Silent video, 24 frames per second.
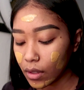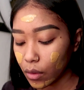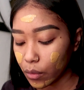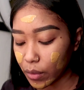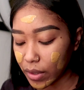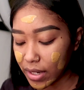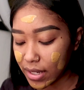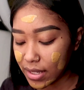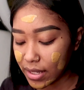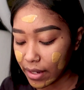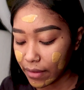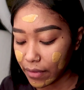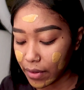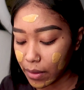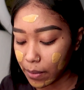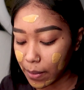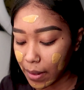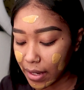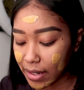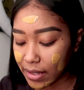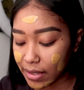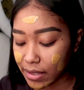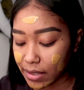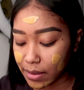What is
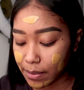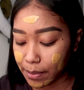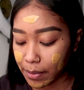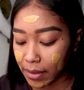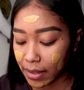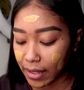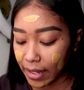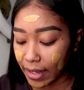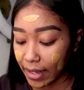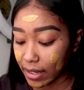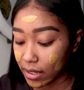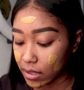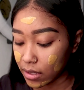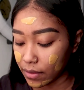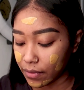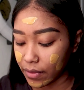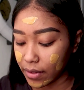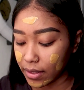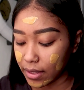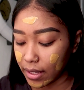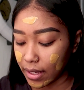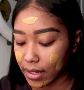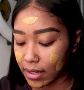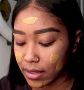everybody's plans
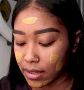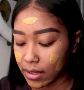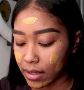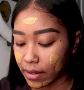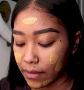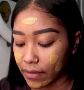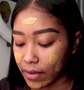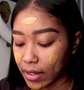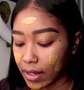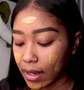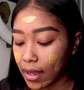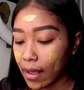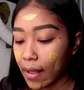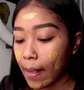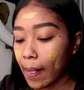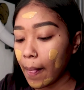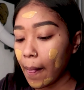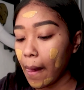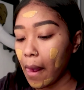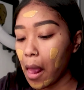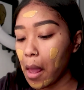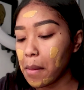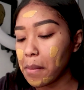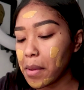for Thanksgiving?
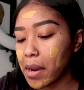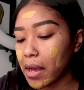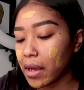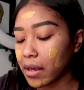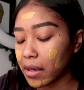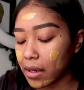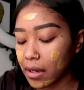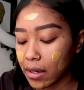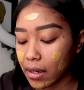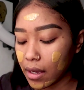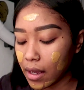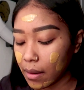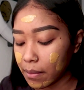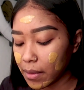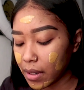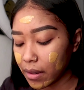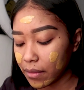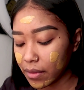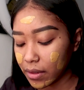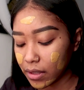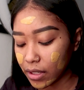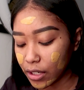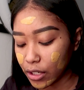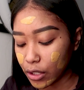I'm
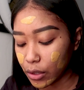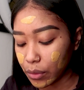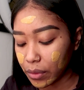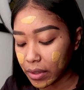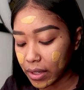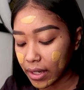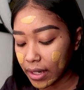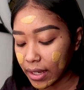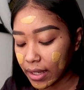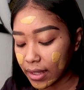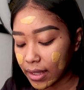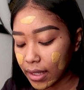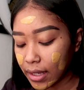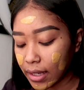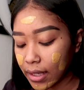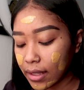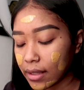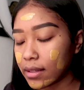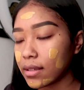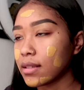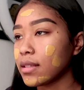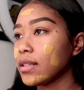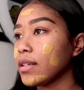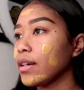not really doing anything
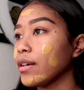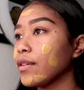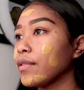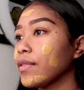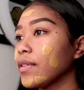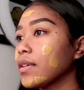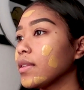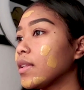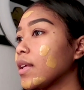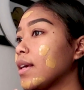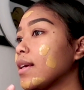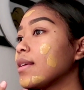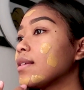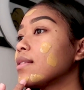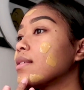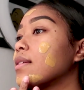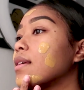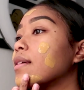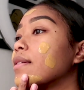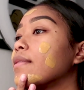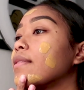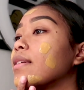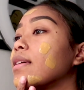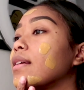this year for
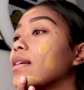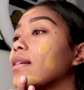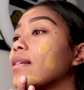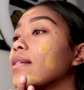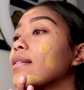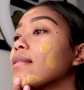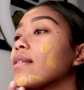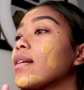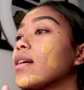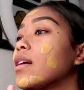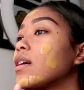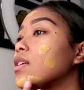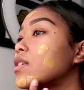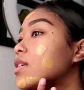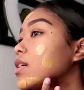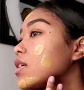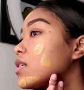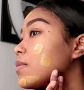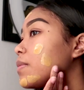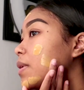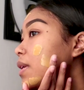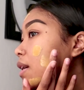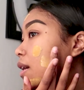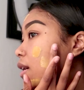Thanksgiving,
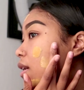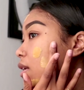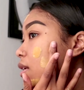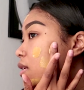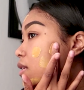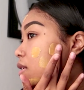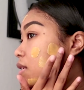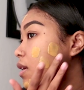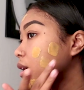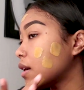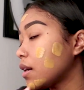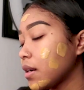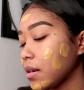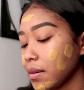just because